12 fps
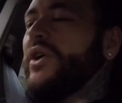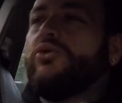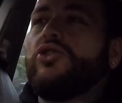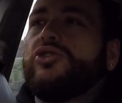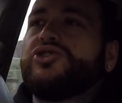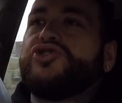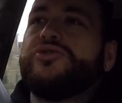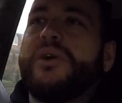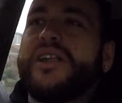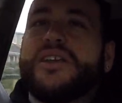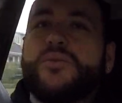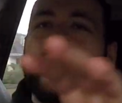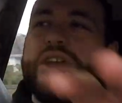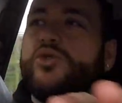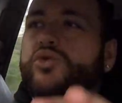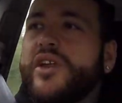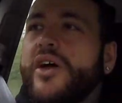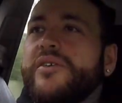cost you money, and we
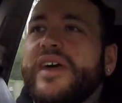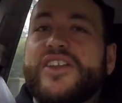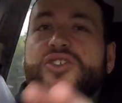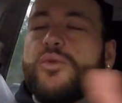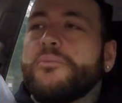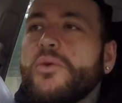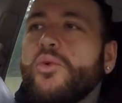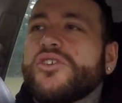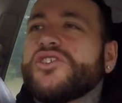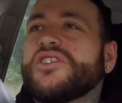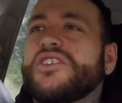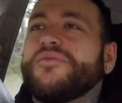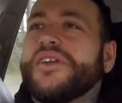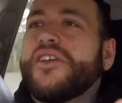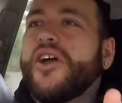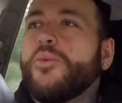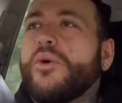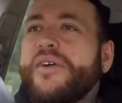all know that, and you wouldn't be watching this
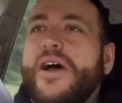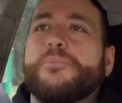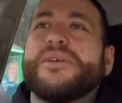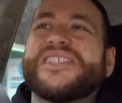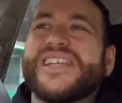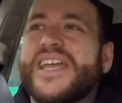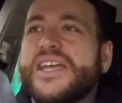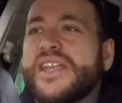video without me saying